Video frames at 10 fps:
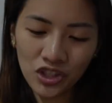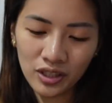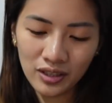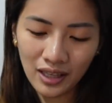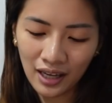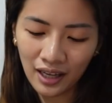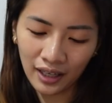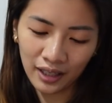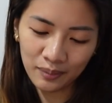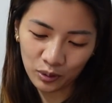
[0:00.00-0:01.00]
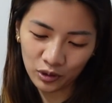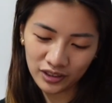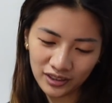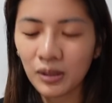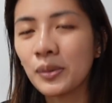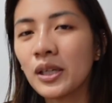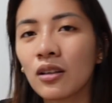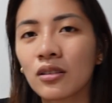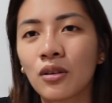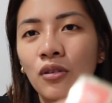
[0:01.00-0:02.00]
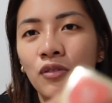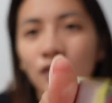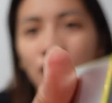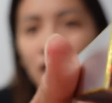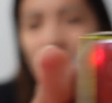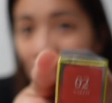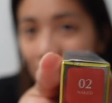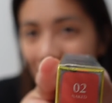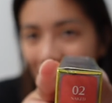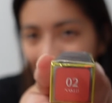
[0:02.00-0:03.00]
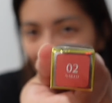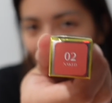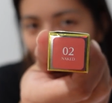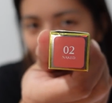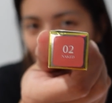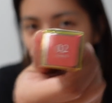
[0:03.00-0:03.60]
should I put? Maybe I'll go for Naked.